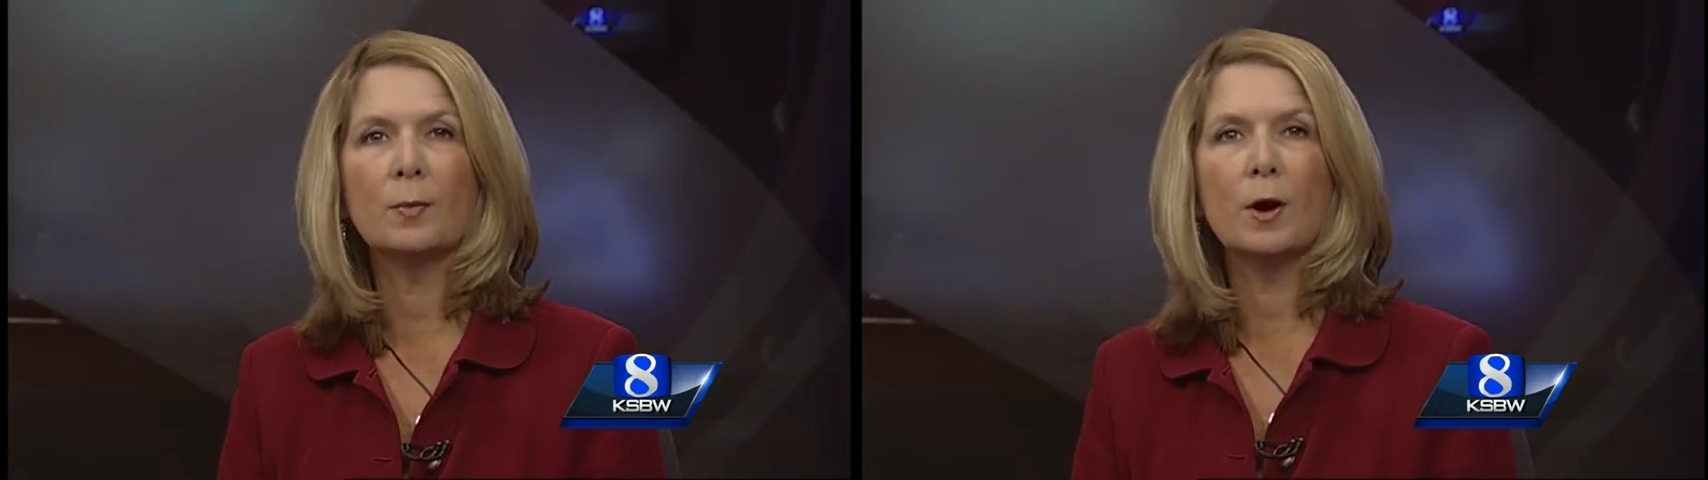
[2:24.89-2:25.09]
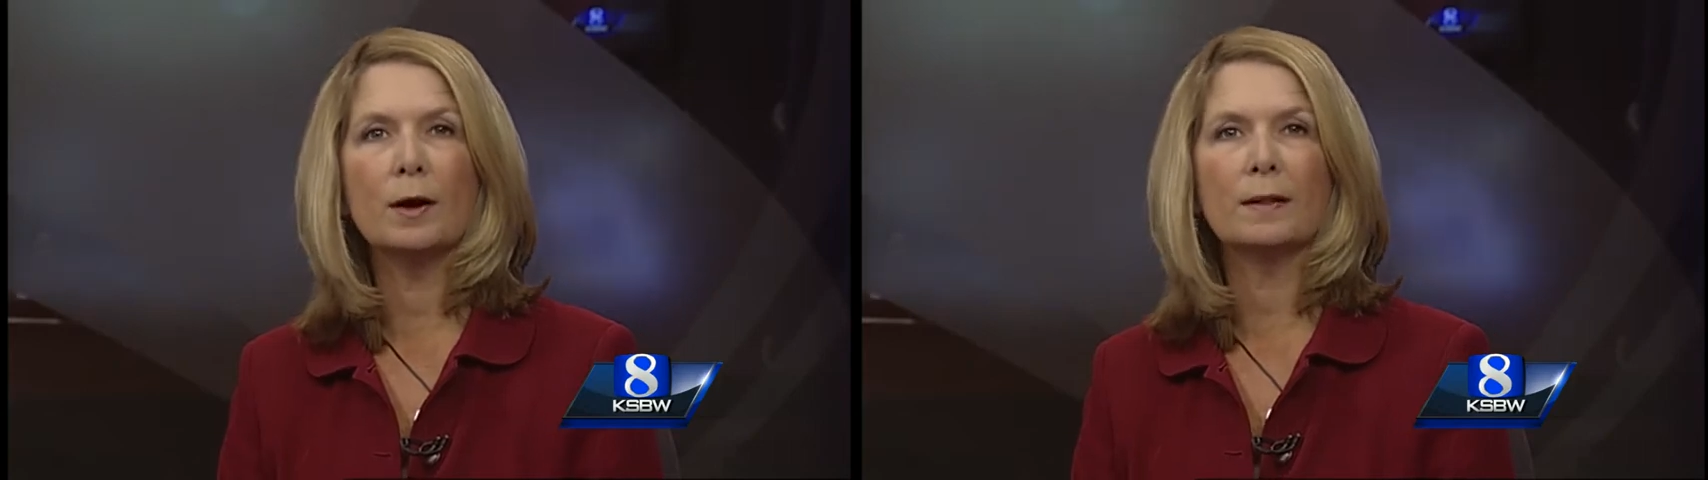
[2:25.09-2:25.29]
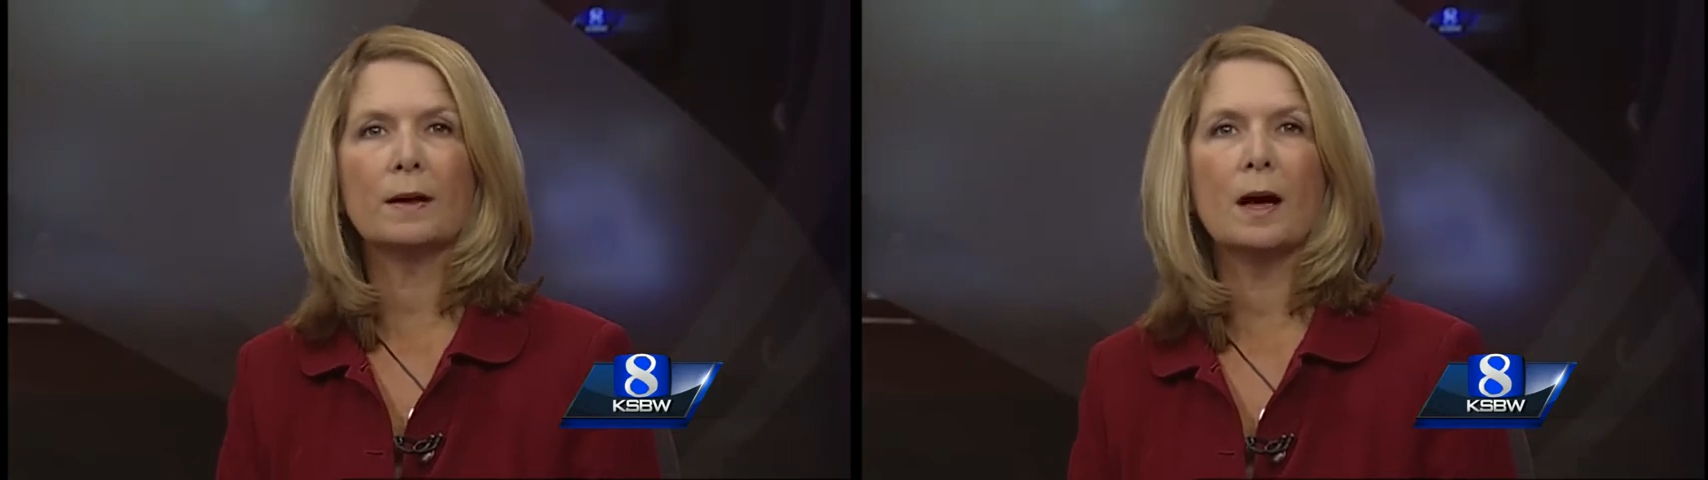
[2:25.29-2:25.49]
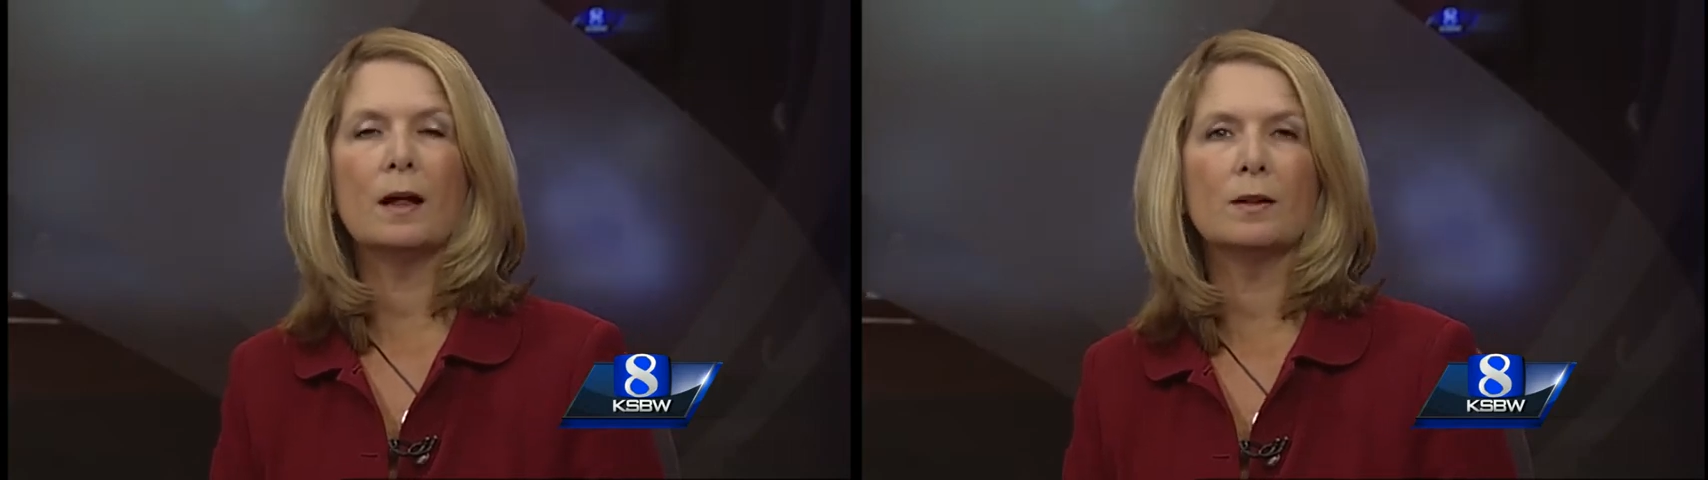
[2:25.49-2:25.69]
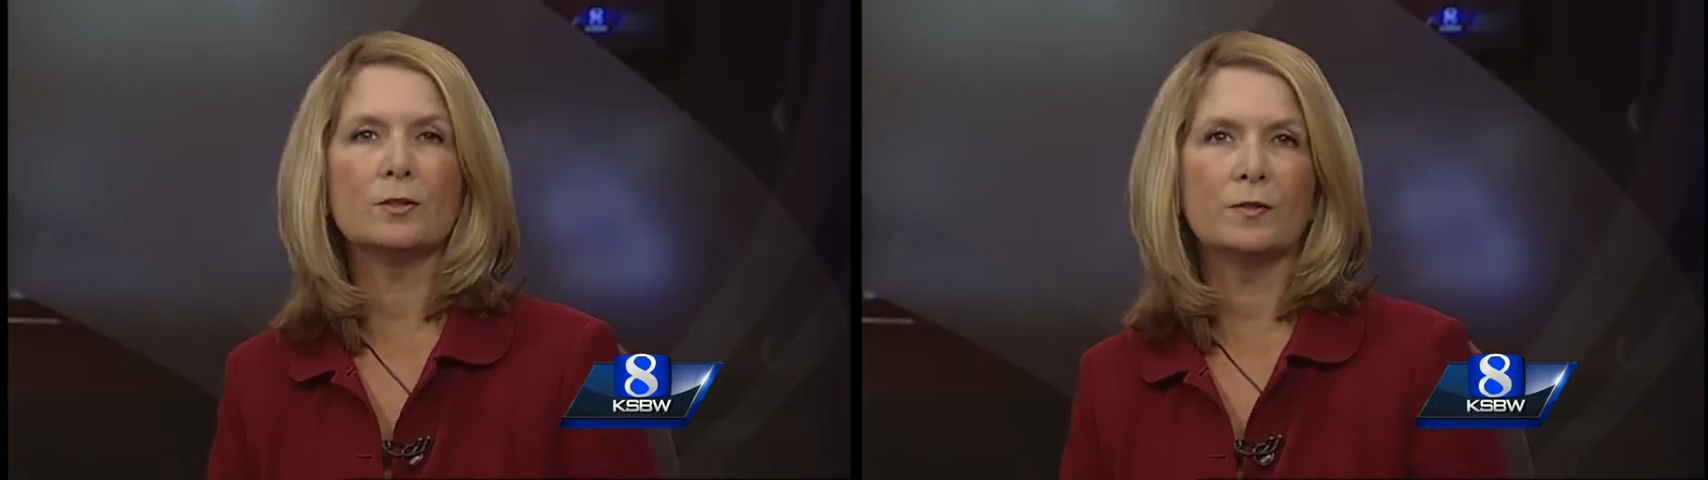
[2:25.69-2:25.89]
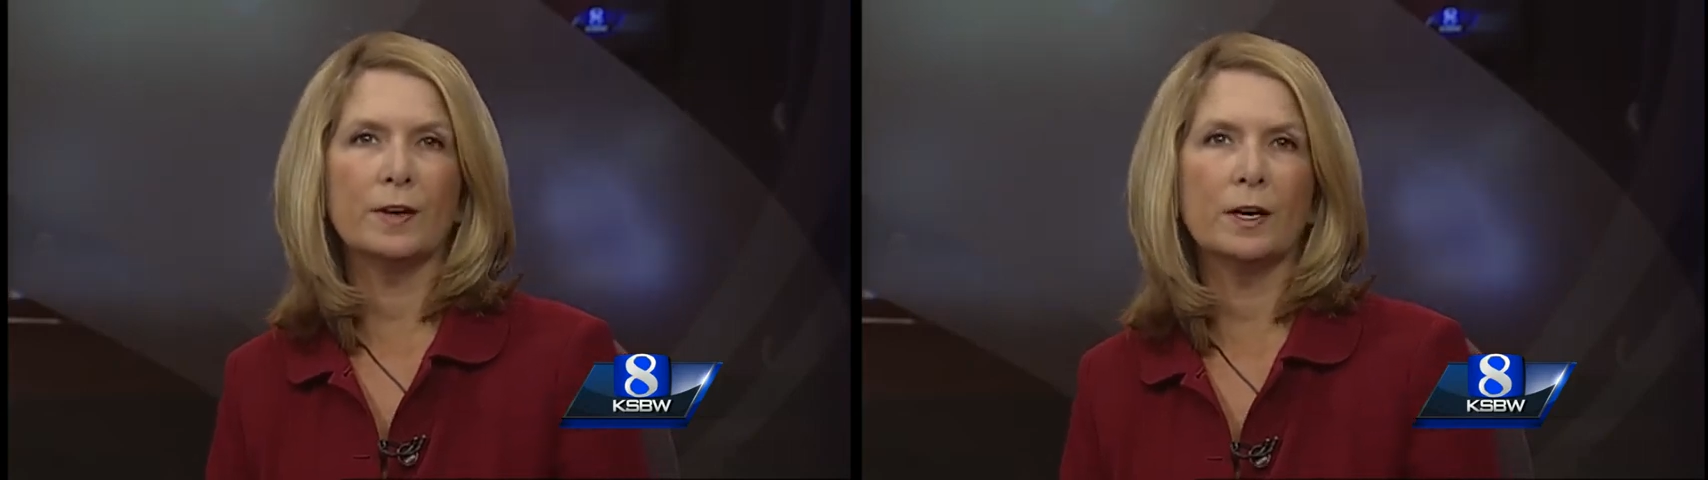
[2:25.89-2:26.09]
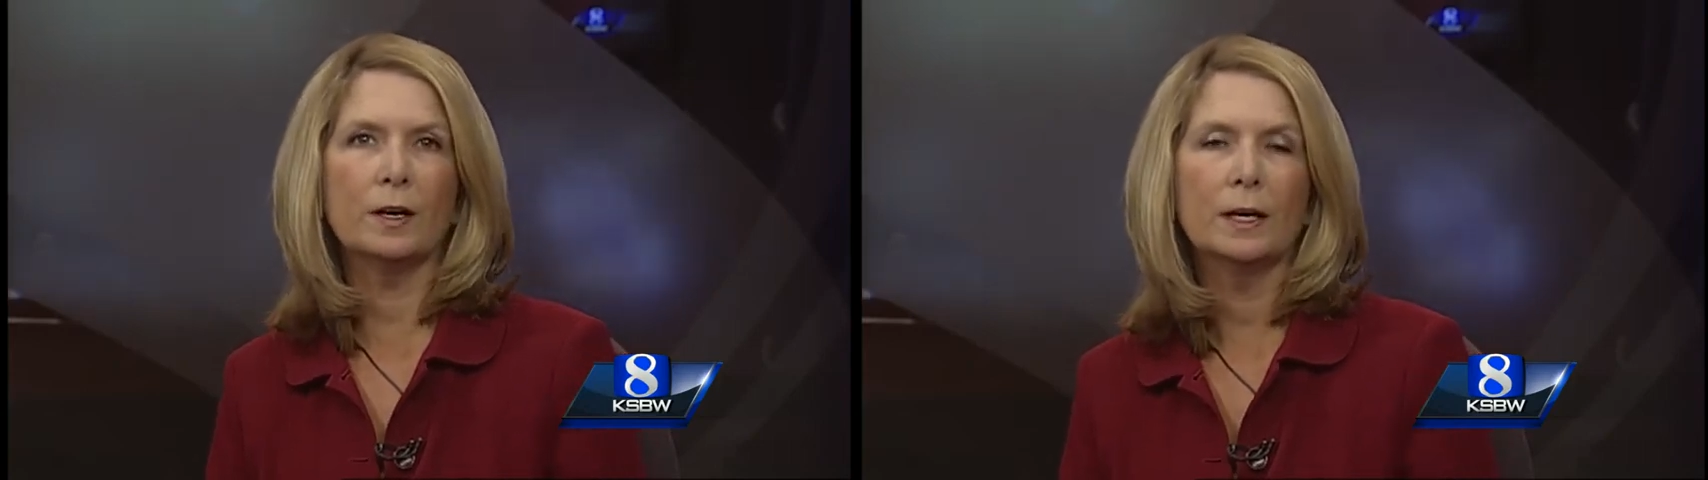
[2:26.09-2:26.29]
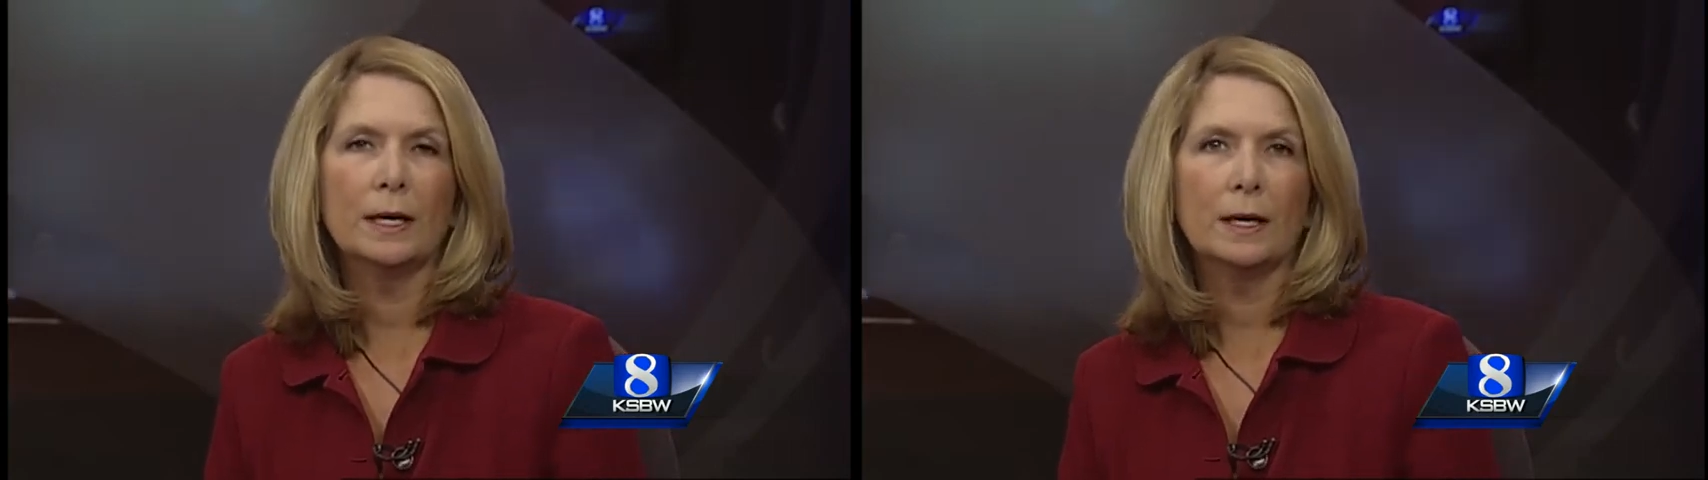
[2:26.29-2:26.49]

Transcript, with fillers: part in the college fair.